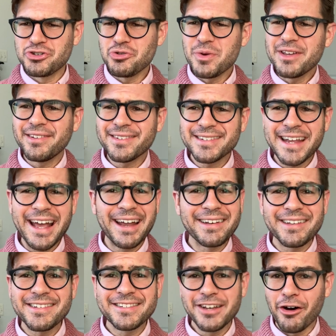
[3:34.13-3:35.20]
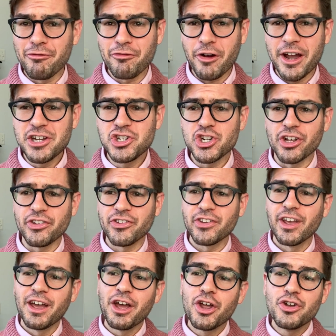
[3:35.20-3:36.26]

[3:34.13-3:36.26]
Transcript: do we stand self righteous,